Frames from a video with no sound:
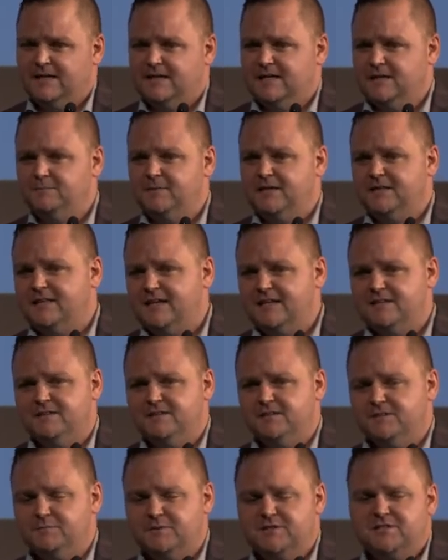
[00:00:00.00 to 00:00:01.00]
And
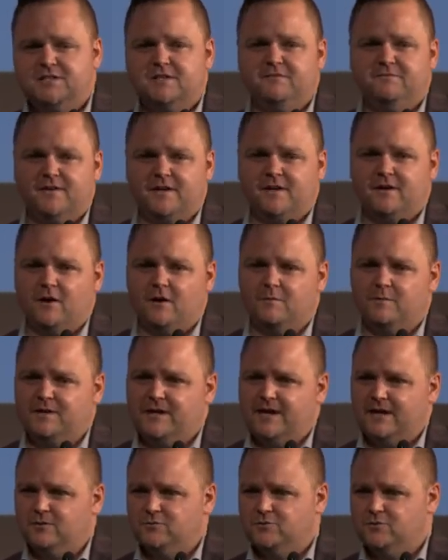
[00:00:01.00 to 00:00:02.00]
that specific carbon
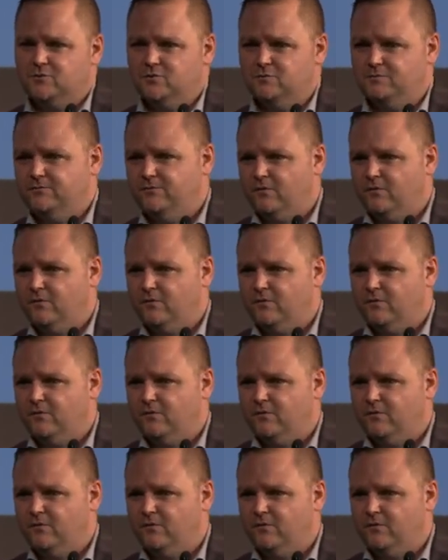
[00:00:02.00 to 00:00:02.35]
nanotube